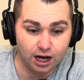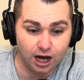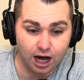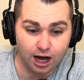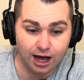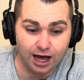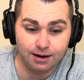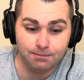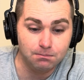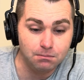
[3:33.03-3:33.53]

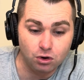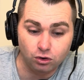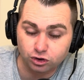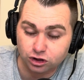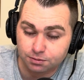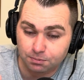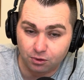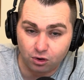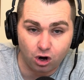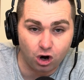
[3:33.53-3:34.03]
Had
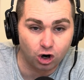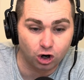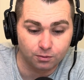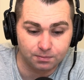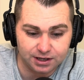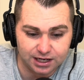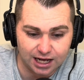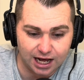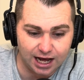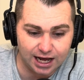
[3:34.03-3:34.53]
multiple
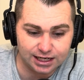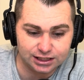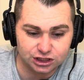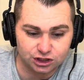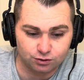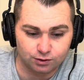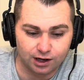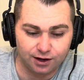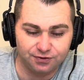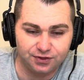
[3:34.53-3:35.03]
RBIs
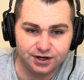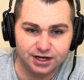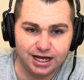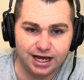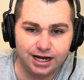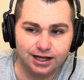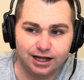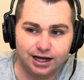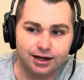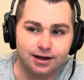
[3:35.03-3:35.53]
throughout the
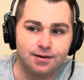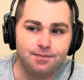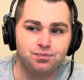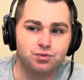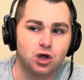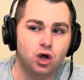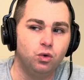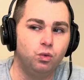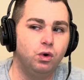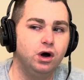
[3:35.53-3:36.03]
day. Like,
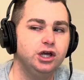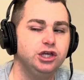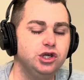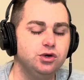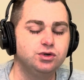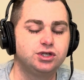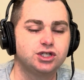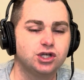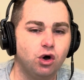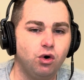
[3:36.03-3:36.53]
what
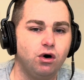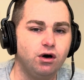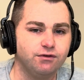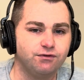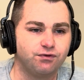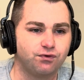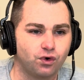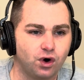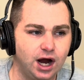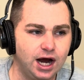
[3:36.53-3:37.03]
you saw on
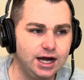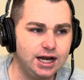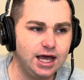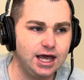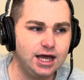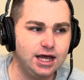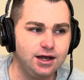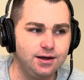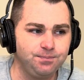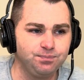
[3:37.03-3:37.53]

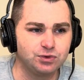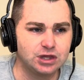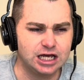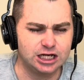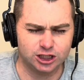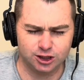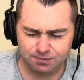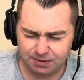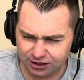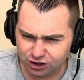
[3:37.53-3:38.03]
Friday,
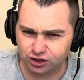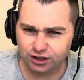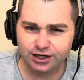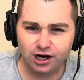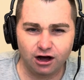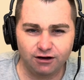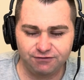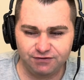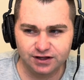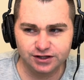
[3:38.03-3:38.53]
especially
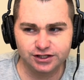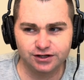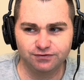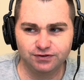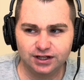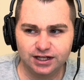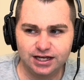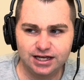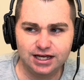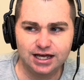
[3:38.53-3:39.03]

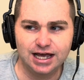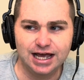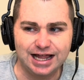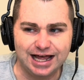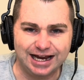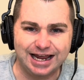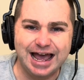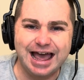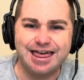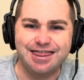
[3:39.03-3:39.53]
offensively,
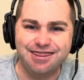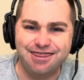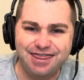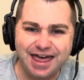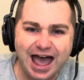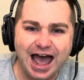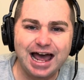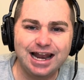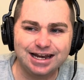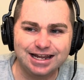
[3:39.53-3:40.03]
like,
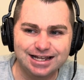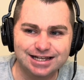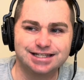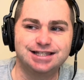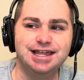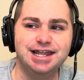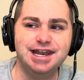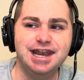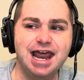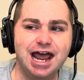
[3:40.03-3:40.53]
that is
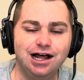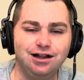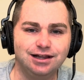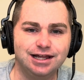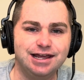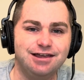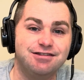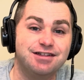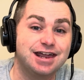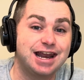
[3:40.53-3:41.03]
the
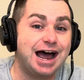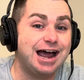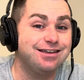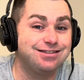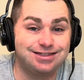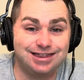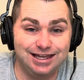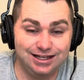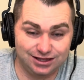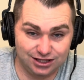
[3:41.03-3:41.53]
Nelly that I
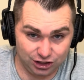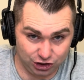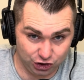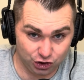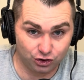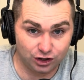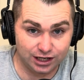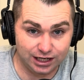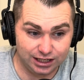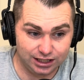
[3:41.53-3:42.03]
think that
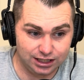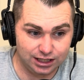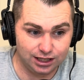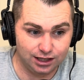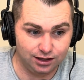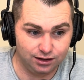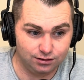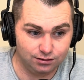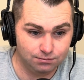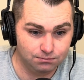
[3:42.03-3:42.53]
you're going to
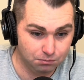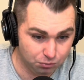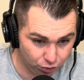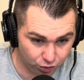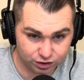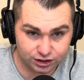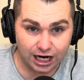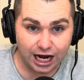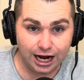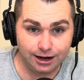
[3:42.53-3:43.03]
get
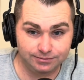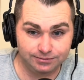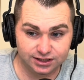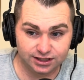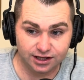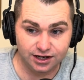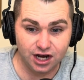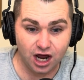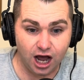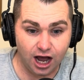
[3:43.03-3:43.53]
more times
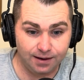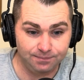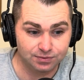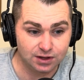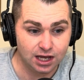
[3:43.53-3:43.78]
than not.